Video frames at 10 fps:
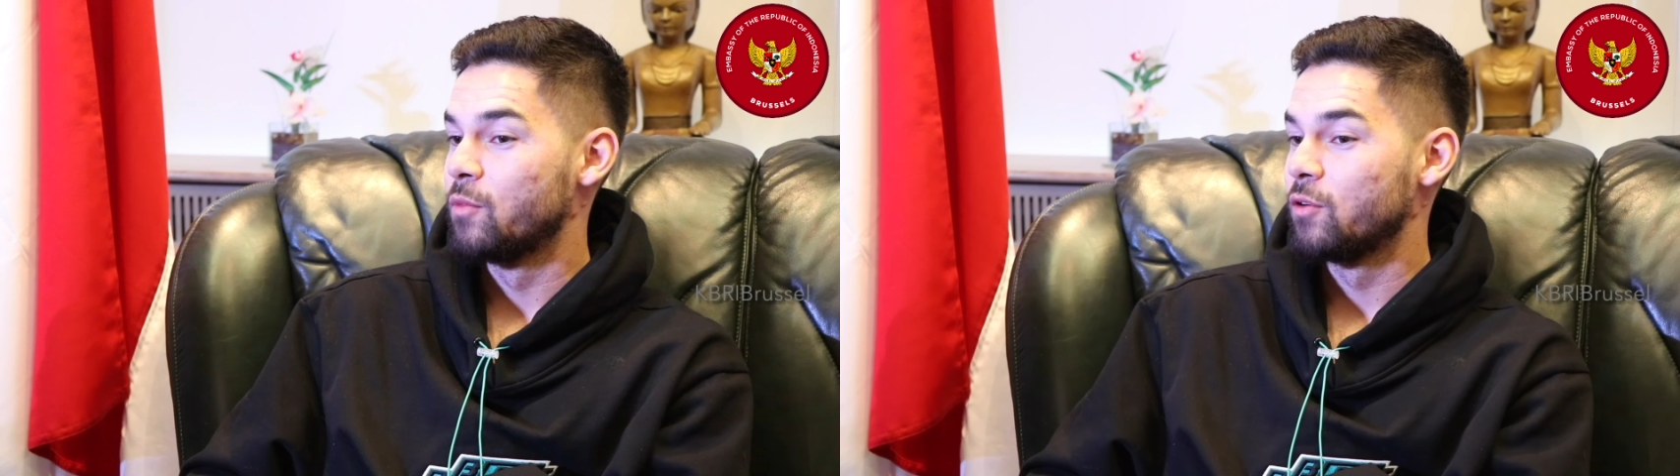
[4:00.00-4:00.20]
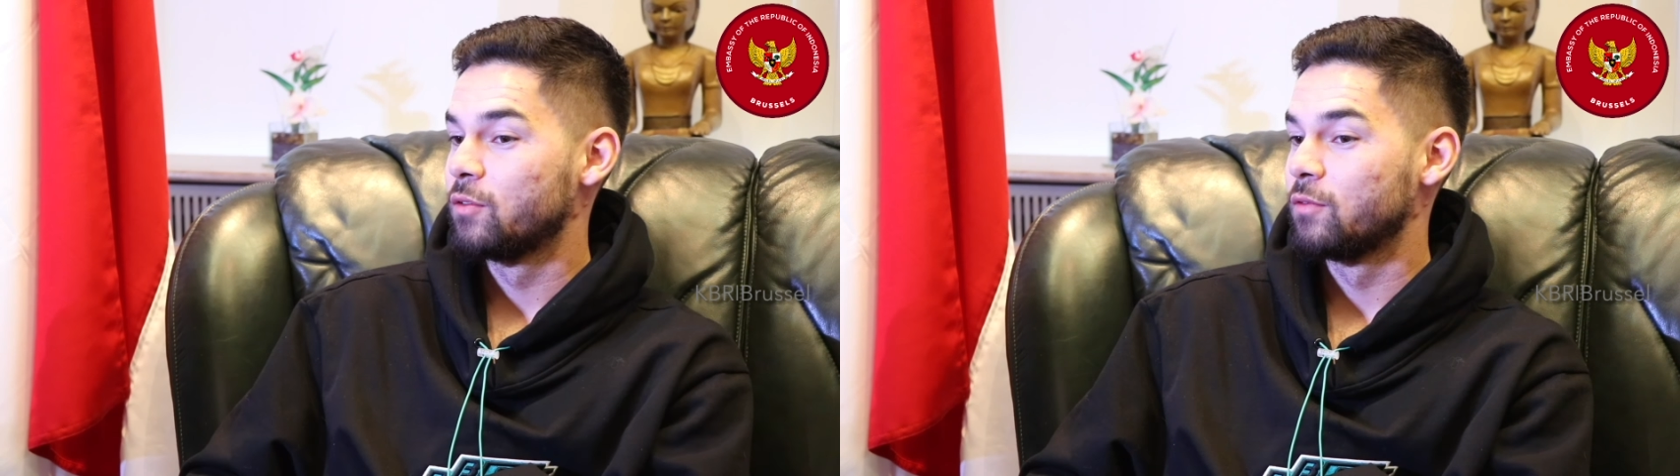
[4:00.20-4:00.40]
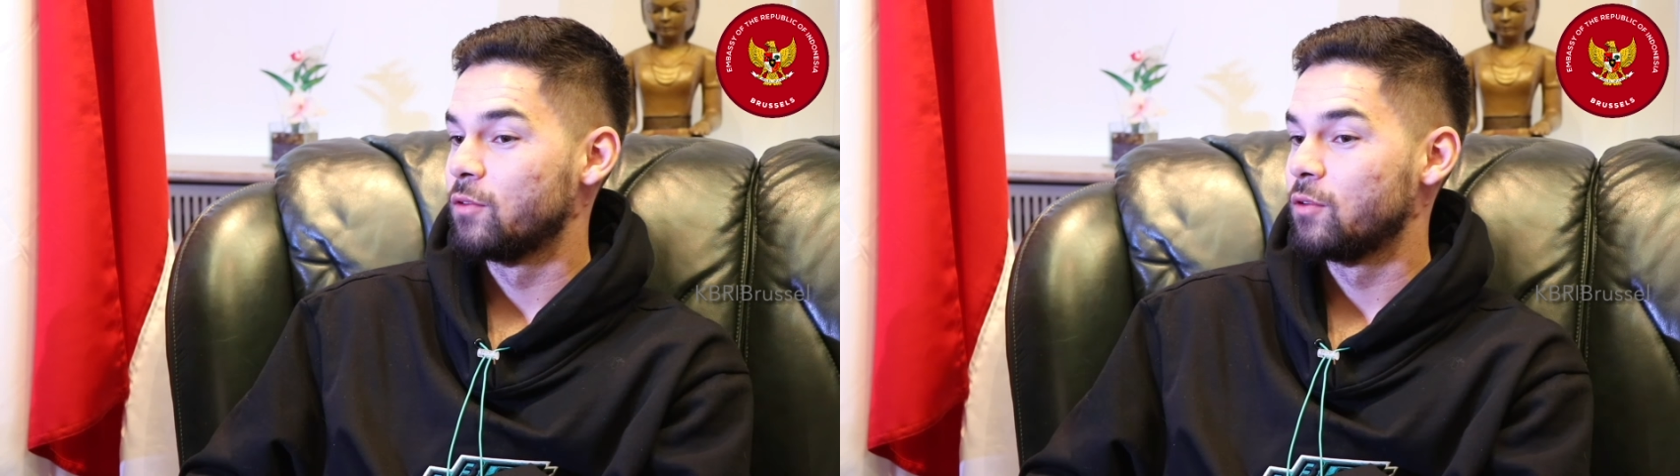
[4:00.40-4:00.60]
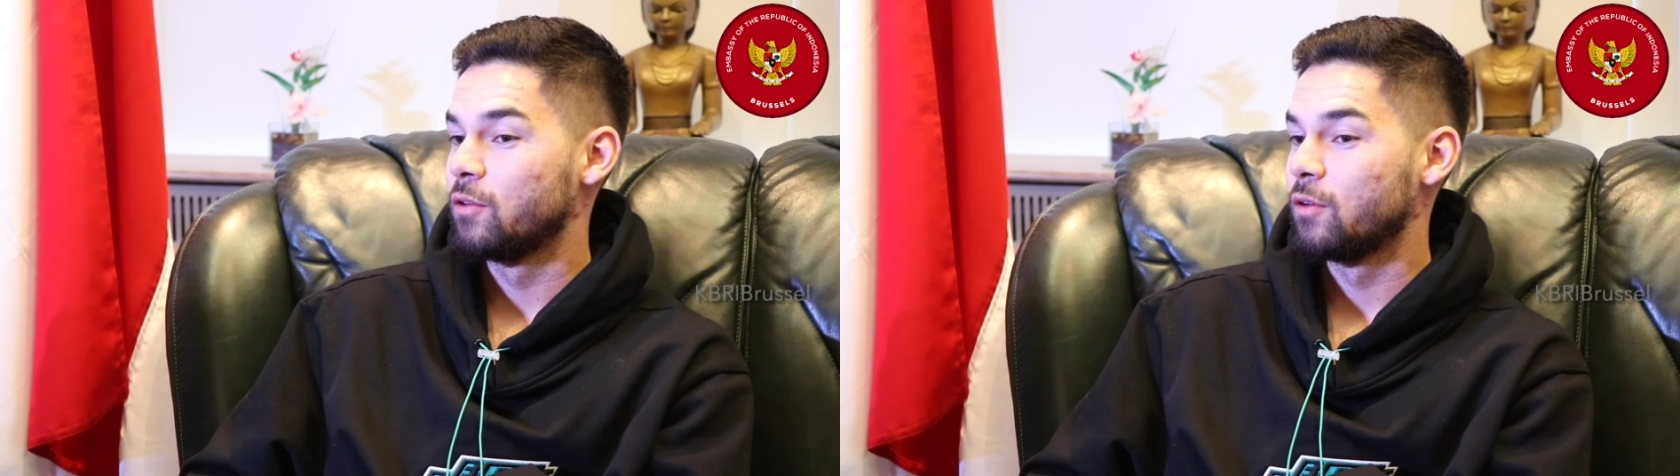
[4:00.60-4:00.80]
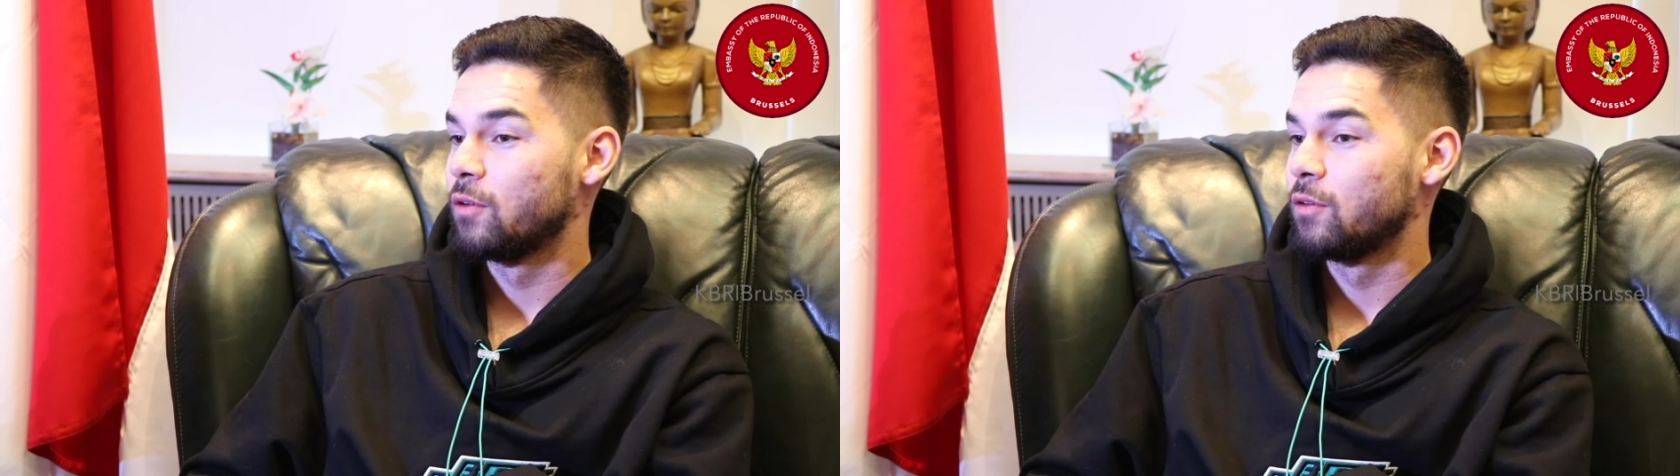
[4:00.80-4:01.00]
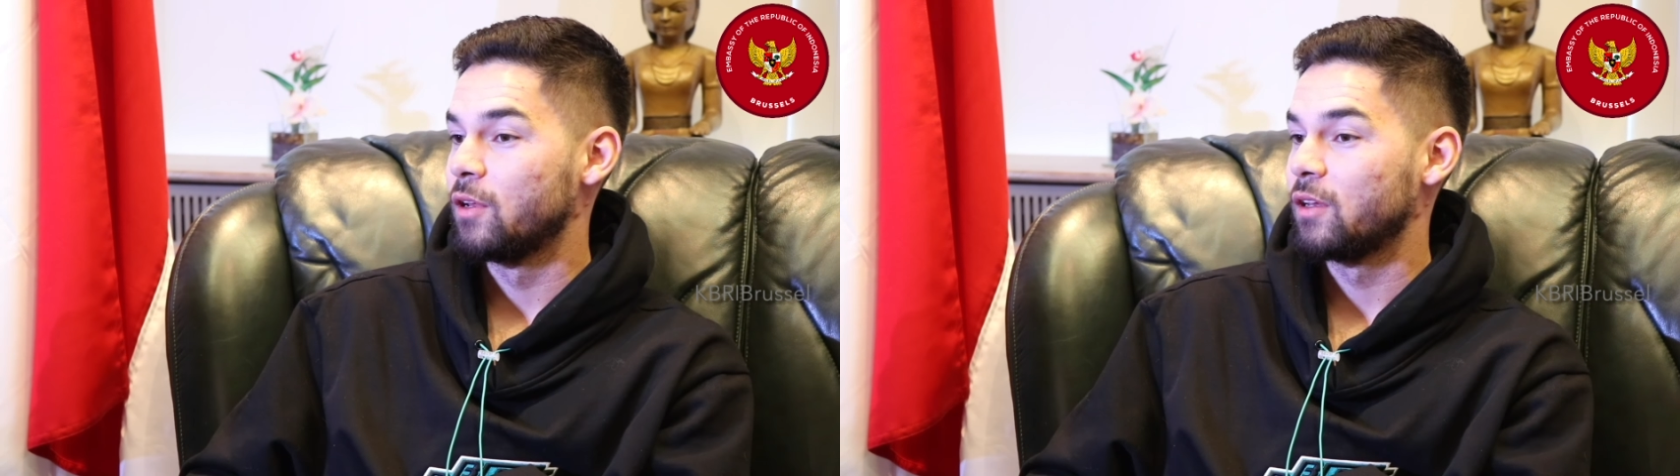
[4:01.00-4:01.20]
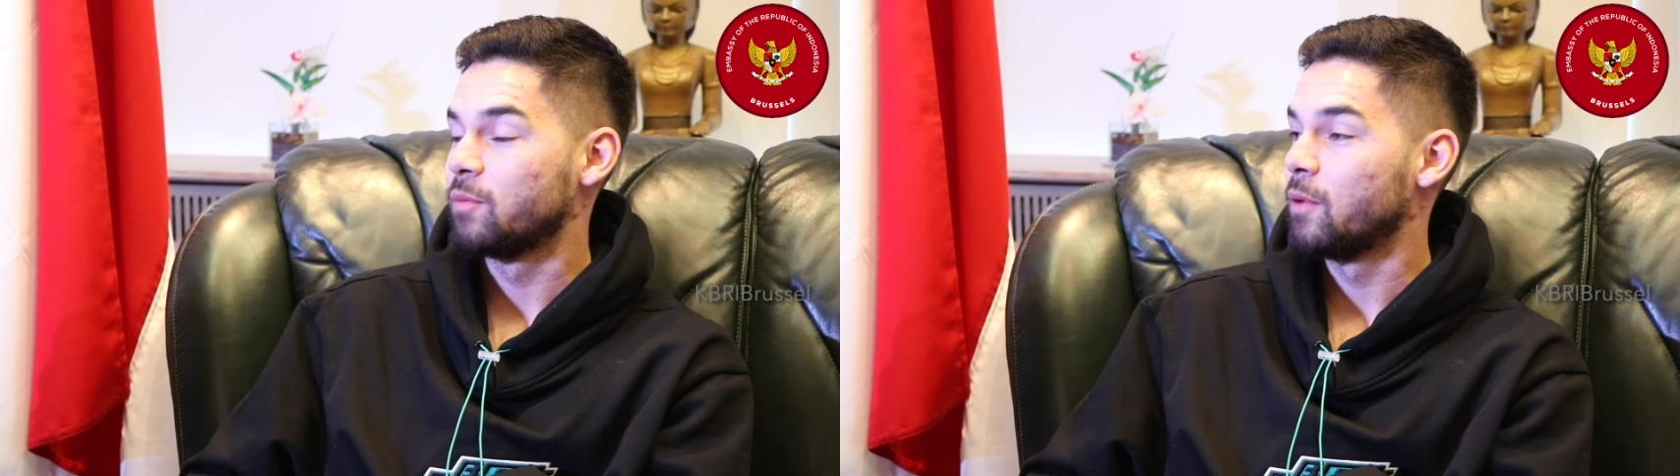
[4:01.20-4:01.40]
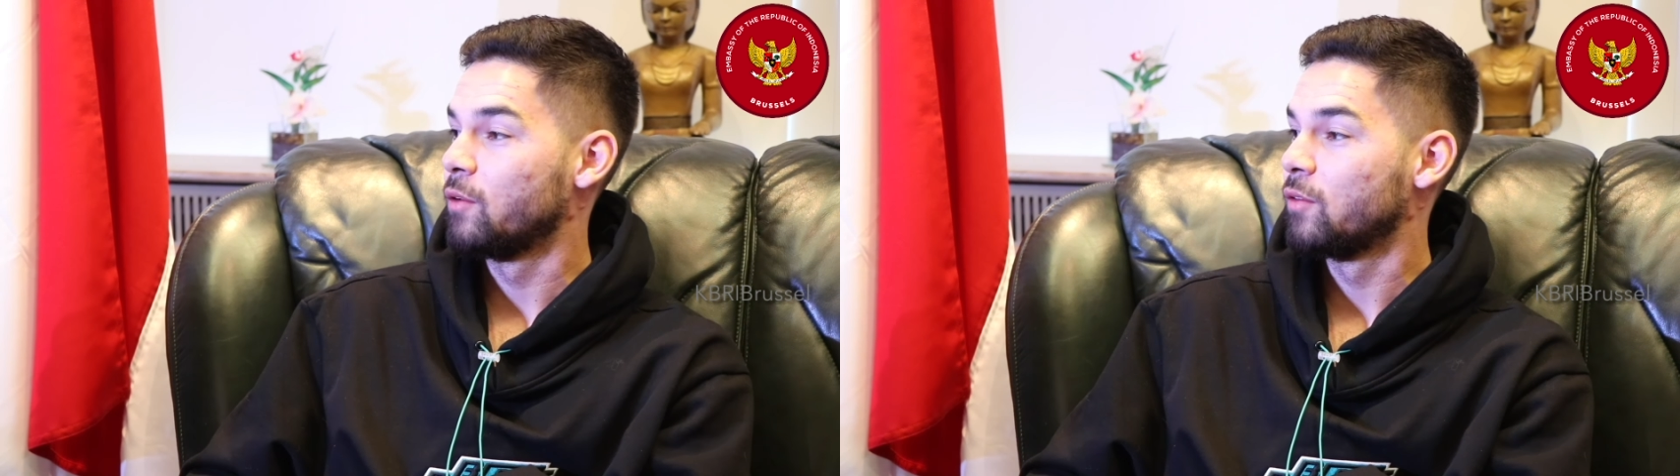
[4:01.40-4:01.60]
most of all the
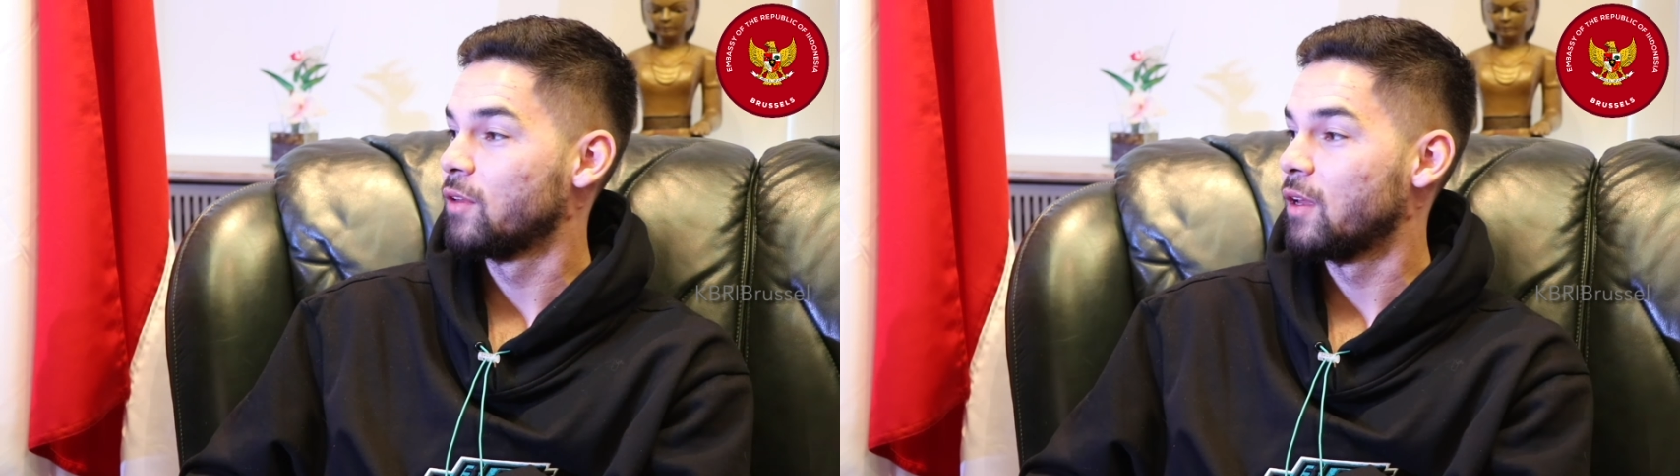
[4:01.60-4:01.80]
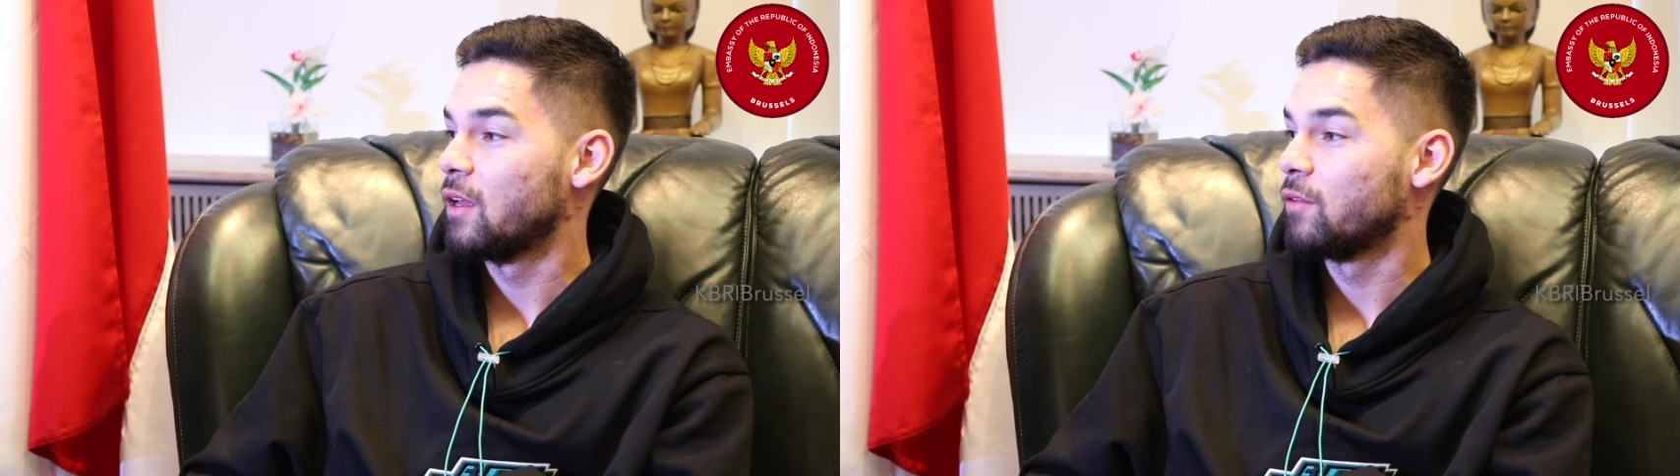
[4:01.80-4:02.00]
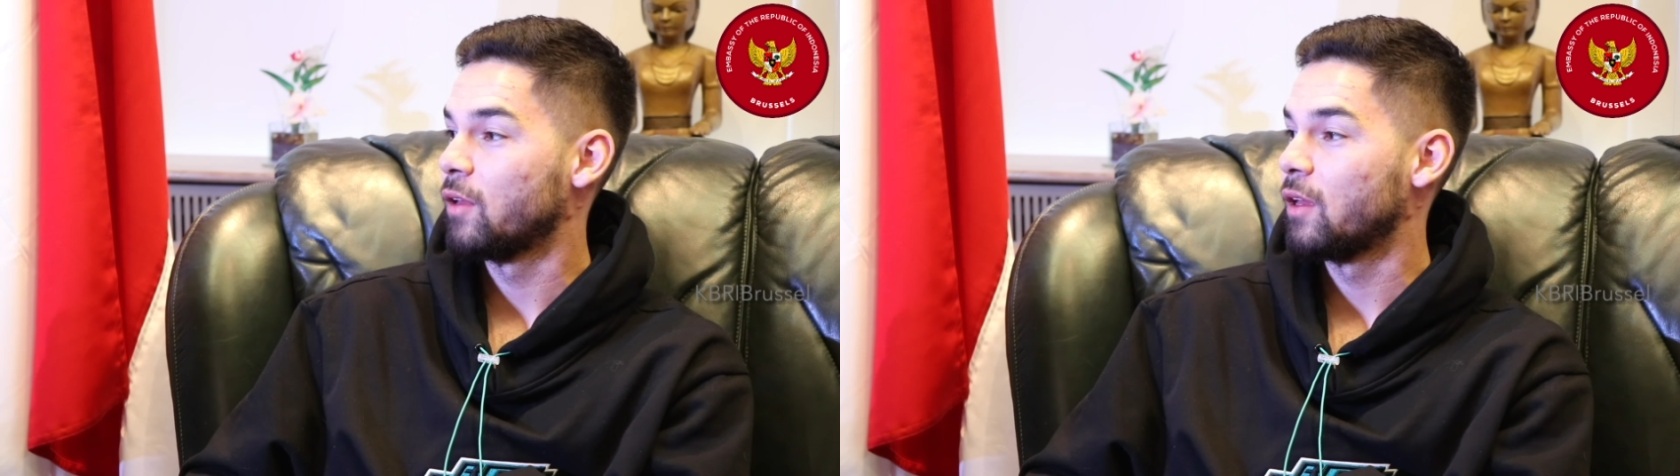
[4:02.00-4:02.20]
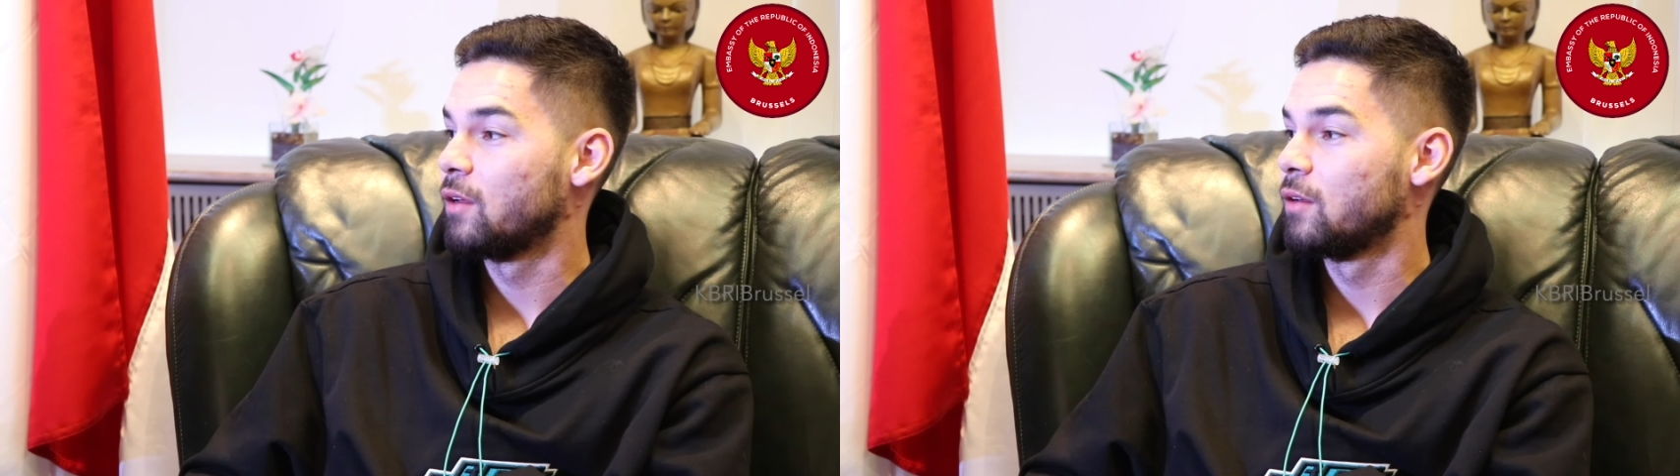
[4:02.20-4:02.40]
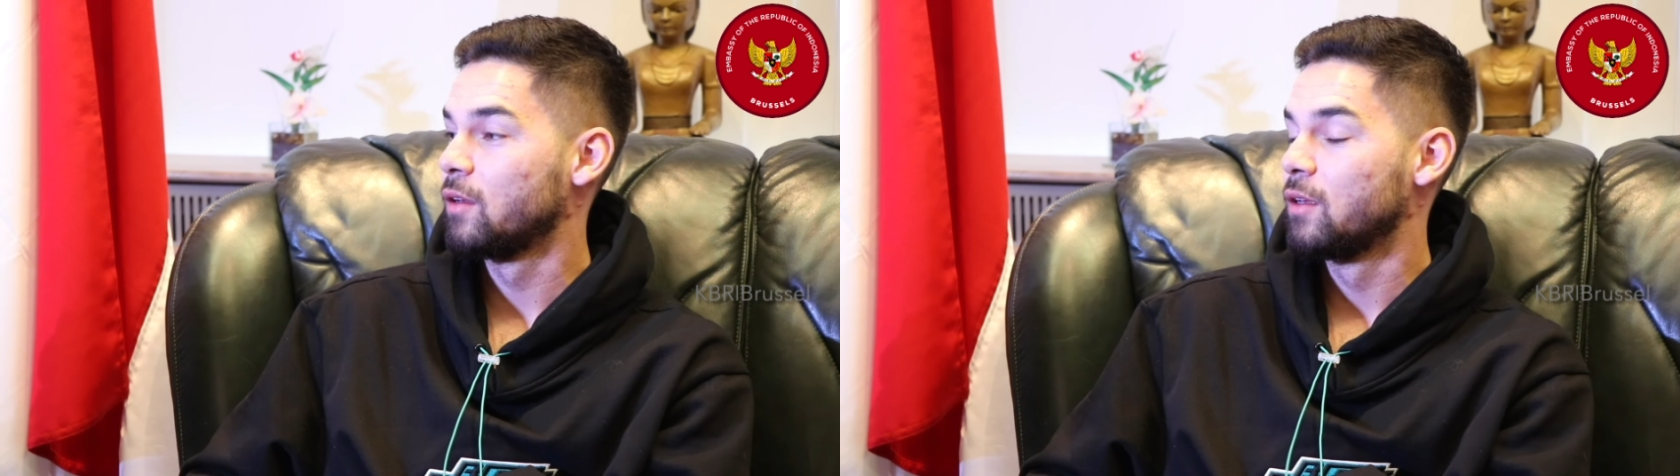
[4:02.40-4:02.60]
experience that I've had